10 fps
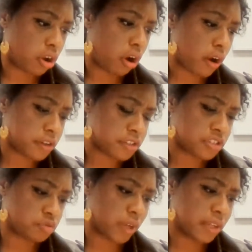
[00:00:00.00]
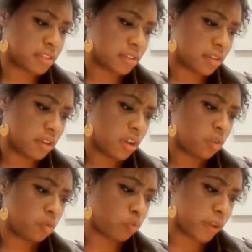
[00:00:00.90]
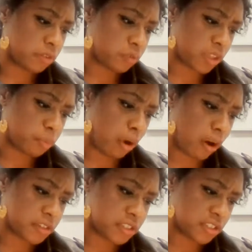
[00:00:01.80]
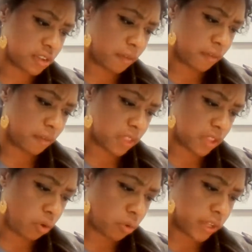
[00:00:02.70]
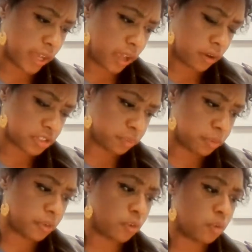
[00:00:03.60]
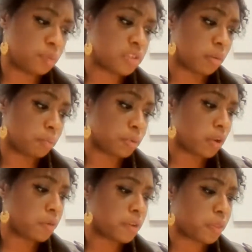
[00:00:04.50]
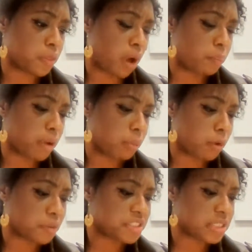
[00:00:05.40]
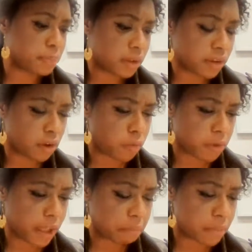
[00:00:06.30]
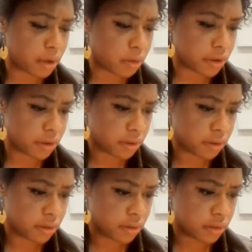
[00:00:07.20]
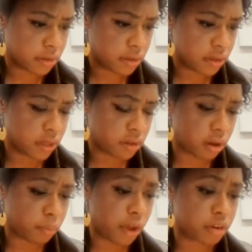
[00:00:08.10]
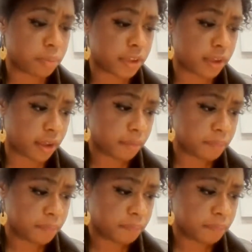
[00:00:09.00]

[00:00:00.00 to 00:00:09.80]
Tar street, riddled with parts the oleanders bloomed, a bloated thought bubble spilling over like milk, an automatopoeia.